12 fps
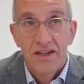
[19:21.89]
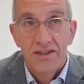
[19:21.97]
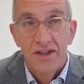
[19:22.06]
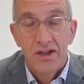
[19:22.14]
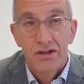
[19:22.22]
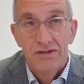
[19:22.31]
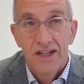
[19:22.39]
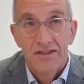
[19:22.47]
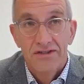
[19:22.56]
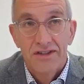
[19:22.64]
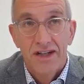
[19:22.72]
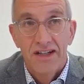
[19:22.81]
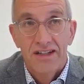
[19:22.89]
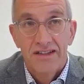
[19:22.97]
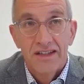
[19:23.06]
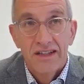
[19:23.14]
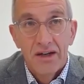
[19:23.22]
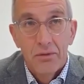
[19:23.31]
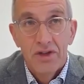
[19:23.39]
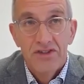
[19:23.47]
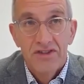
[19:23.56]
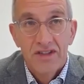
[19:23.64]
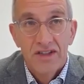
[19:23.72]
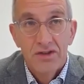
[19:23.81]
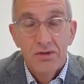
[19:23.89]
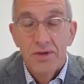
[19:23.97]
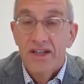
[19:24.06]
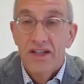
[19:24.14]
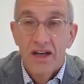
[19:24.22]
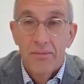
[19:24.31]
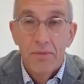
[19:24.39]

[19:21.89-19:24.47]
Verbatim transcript: the lockdown started was doing a,